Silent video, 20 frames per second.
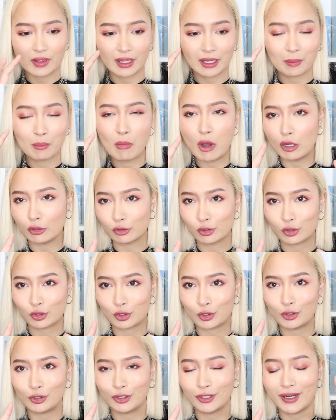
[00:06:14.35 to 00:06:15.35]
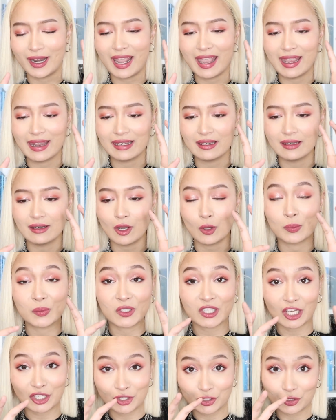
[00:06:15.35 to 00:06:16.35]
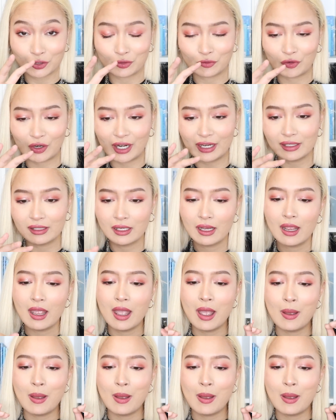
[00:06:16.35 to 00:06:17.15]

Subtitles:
like monster and obsession, right?